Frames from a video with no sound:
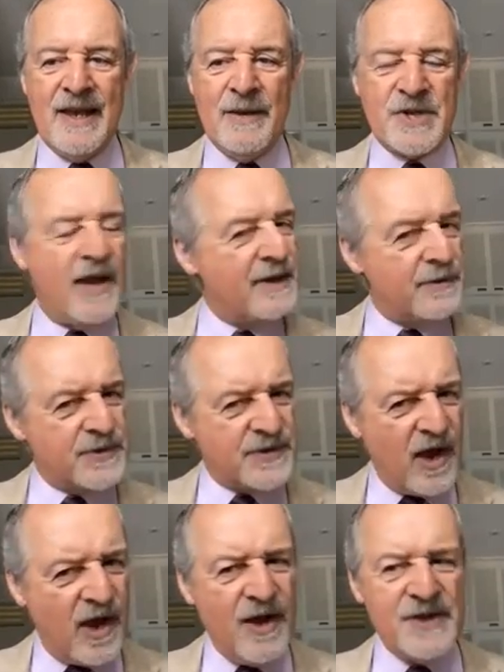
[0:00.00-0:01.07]
it was and it
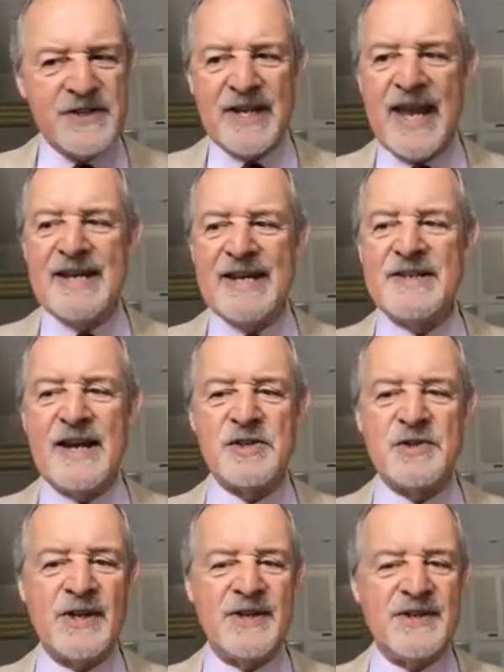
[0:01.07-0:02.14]
was hard to gain
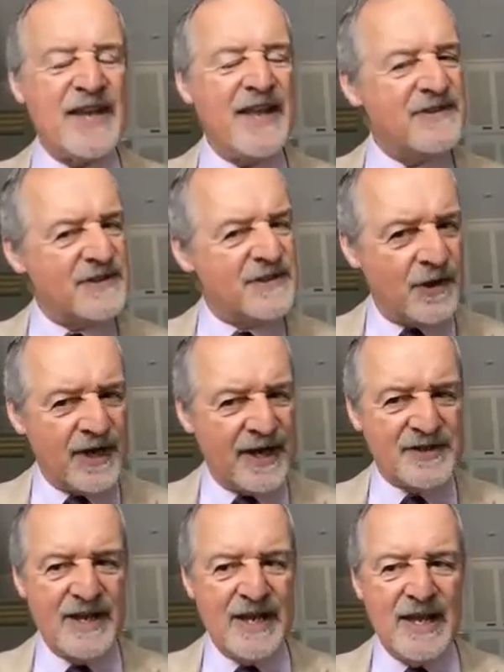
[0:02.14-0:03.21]
international consensus on
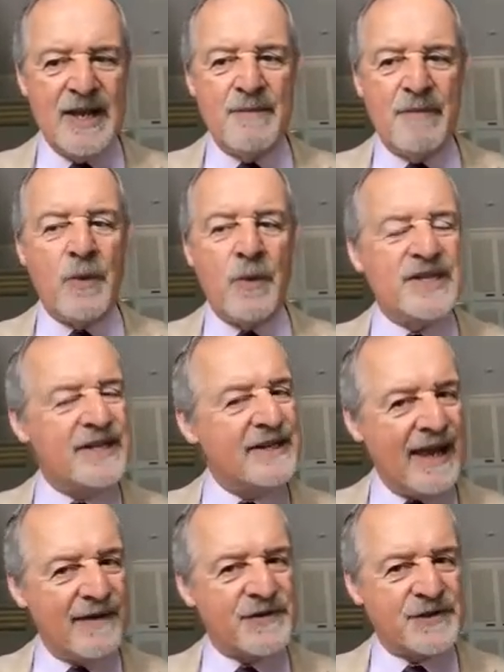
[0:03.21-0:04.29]
it. But we did
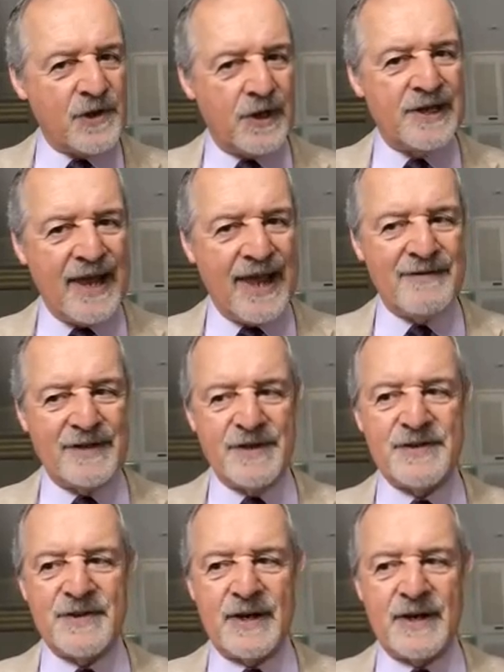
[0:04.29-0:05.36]
have solid
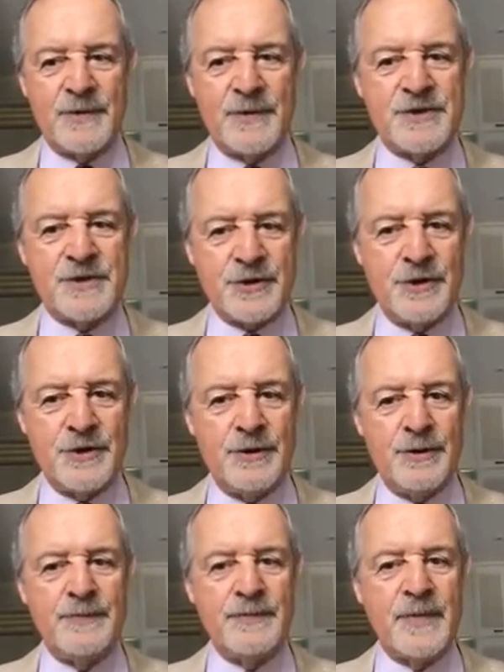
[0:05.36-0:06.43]
evidence that it was
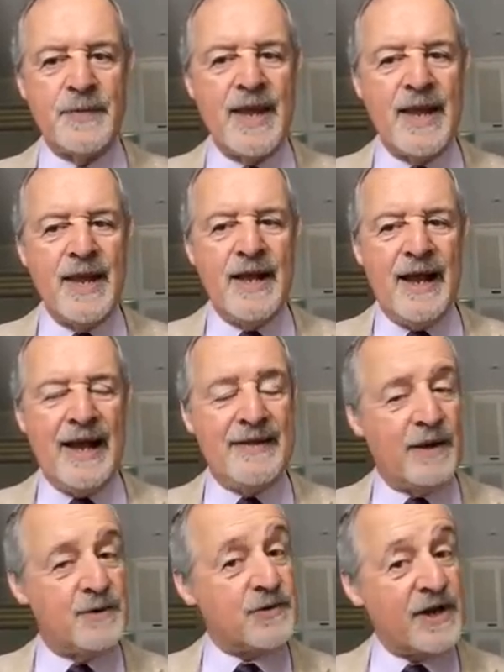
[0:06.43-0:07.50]
true.
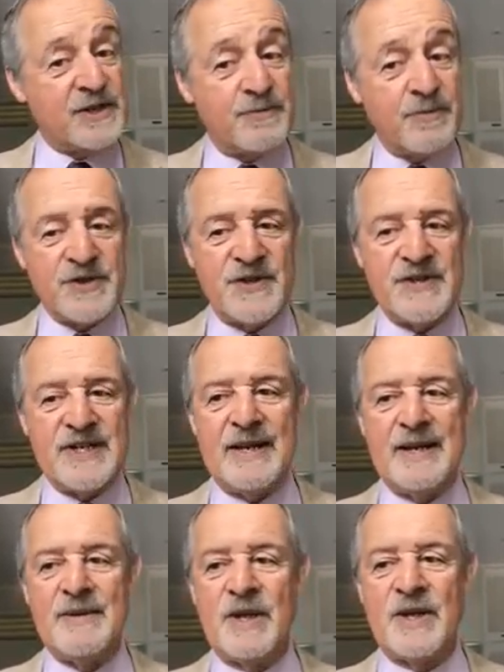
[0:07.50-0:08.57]
And there was
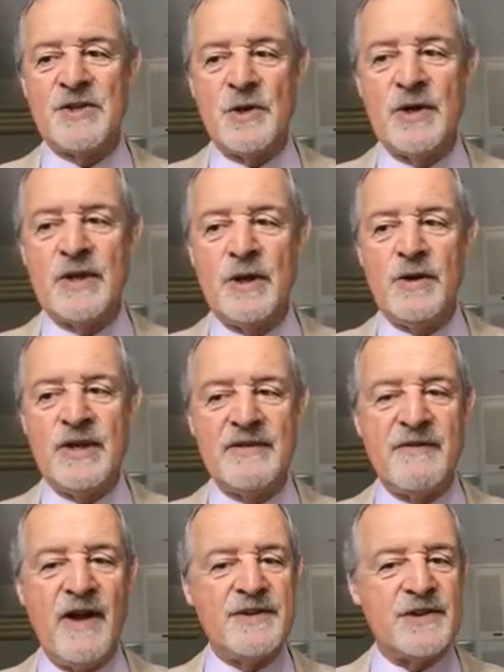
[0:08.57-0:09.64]
reciprocity because during the
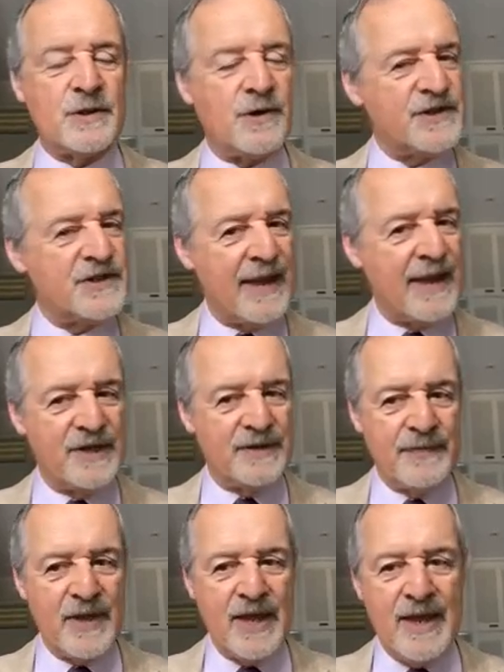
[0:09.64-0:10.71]
Houthi advance across Yemen